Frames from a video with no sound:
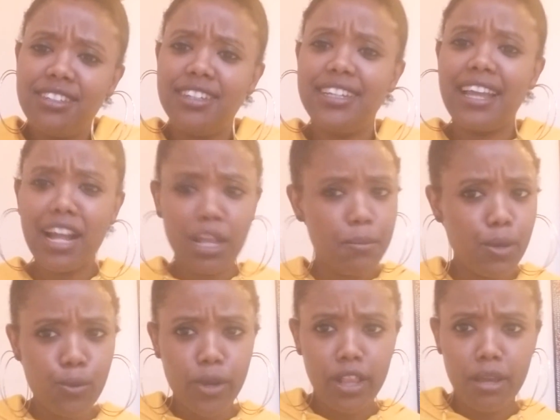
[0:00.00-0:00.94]
And I got to be
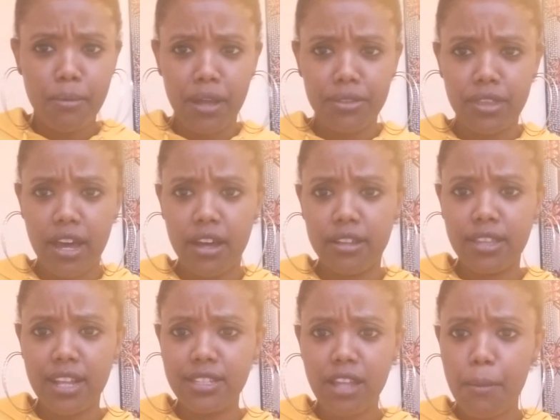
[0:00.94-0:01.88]
real about that.
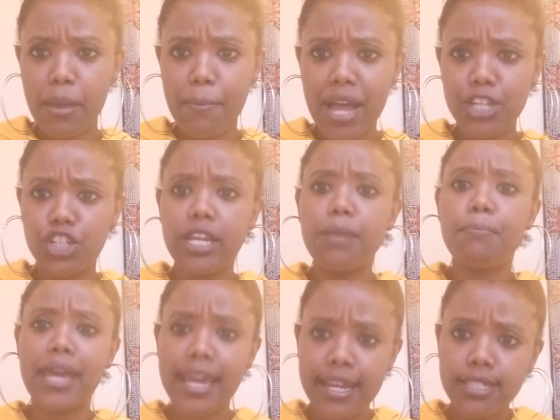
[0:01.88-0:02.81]
That's not my passion. It
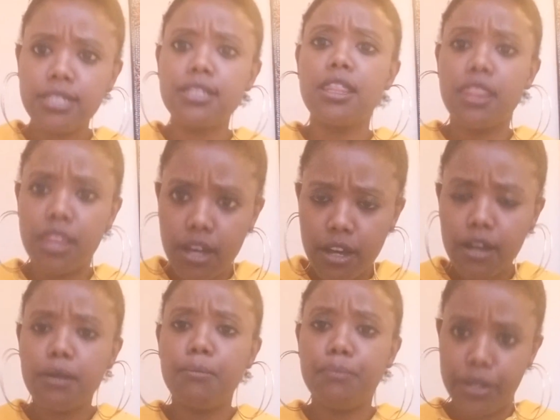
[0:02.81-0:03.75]
pays the
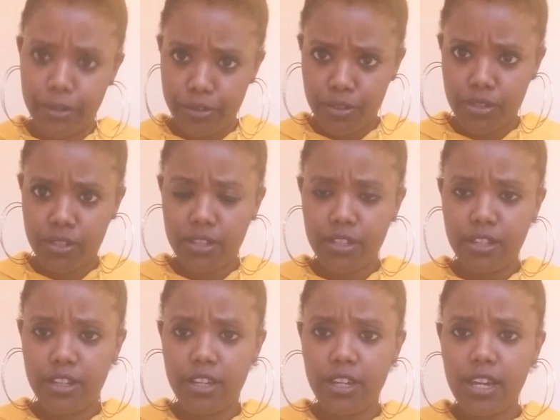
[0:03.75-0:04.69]
bills.
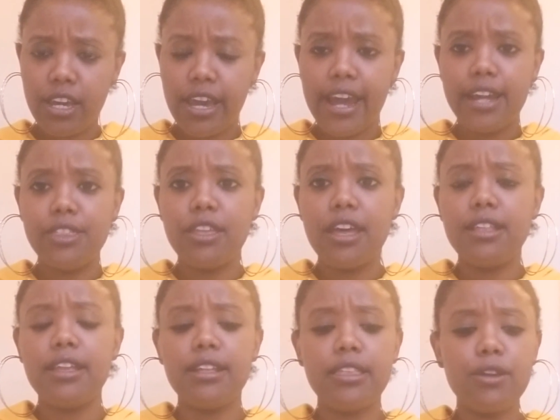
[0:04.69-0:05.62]

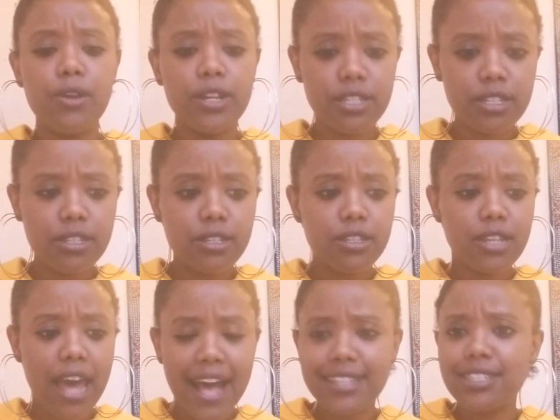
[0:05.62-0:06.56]
And there is
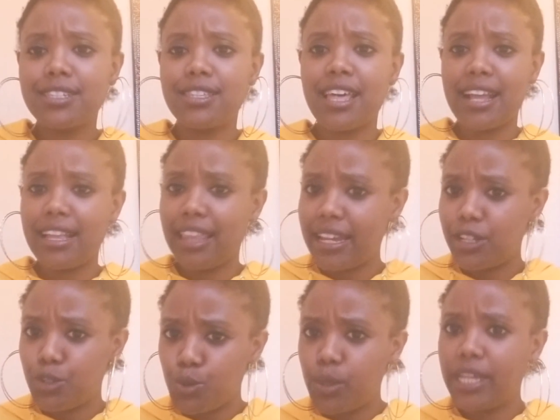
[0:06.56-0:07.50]
tasks that I
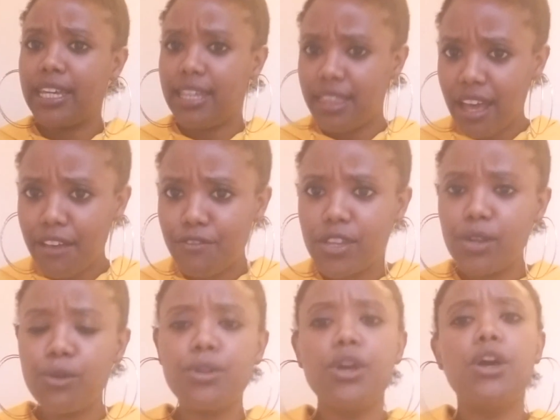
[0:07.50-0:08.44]
like doing in that
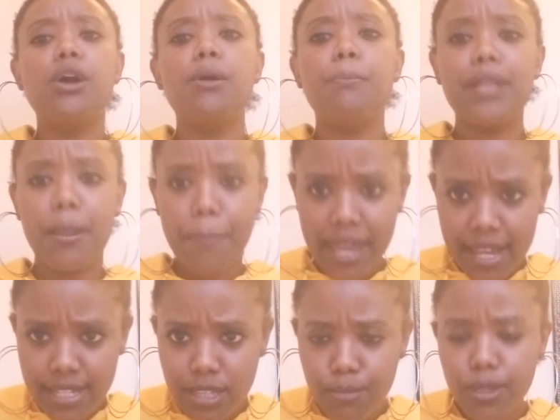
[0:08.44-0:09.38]
field, but it
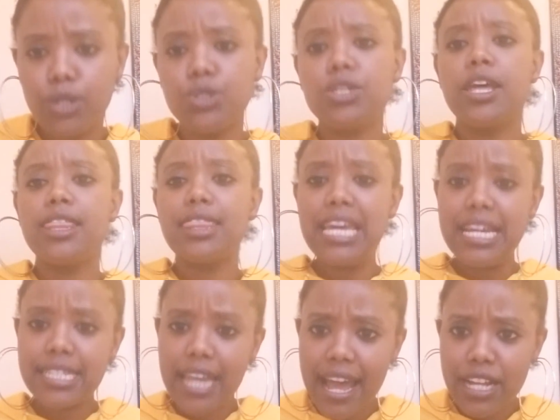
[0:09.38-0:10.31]
pays the bills.
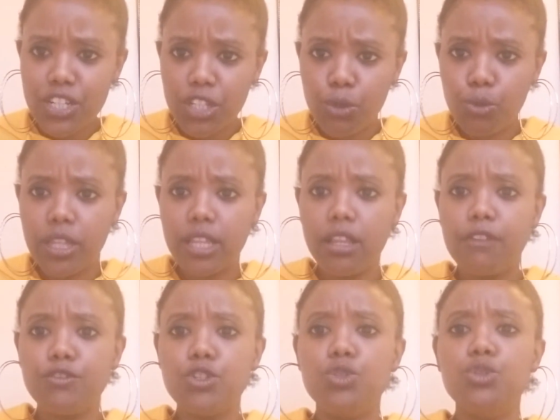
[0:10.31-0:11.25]
Things I actually really
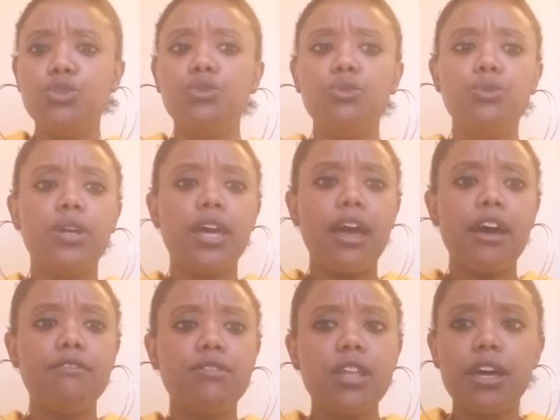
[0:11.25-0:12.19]
love to do
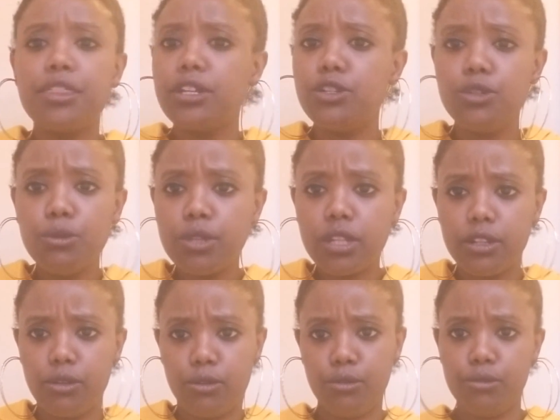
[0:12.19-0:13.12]
have nothing to do with
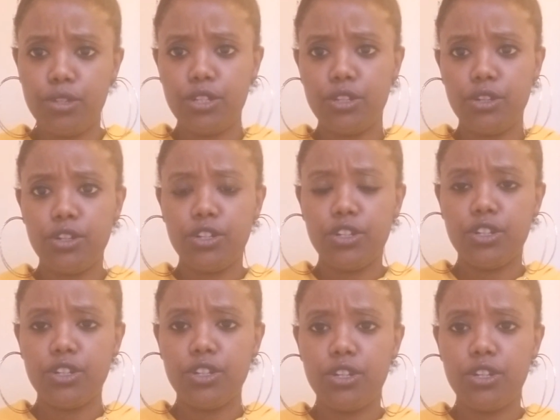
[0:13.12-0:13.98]
clinical research.